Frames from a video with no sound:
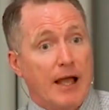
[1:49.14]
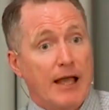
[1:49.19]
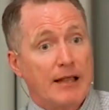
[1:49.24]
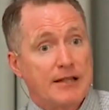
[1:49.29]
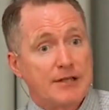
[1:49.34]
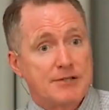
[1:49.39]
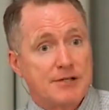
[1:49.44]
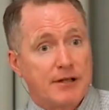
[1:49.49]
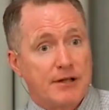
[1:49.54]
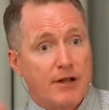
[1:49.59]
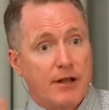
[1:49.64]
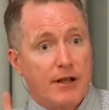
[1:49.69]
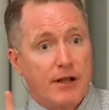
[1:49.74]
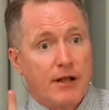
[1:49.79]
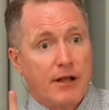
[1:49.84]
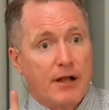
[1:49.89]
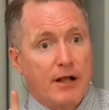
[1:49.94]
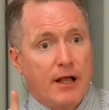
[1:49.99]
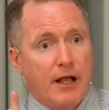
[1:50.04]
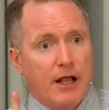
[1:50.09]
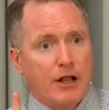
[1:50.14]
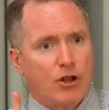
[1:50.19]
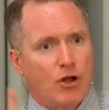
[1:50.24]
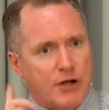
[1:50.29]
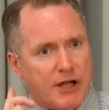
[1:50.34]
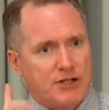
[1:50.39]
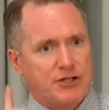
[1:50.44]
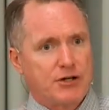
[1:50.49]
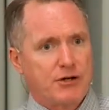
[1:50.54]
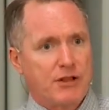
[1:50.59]
And listen,
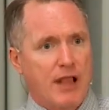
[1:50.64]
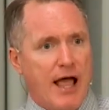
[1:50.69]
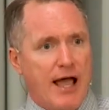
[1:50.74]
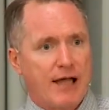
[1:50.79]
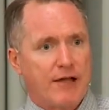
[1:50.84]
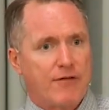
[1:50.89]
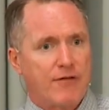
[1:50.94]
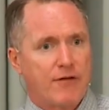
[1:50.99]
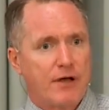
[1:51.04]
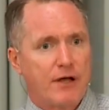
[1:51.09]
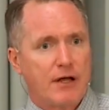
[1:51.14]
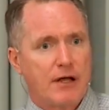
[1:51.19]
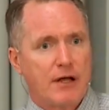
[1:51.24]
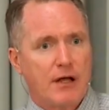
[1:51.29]
look at your life.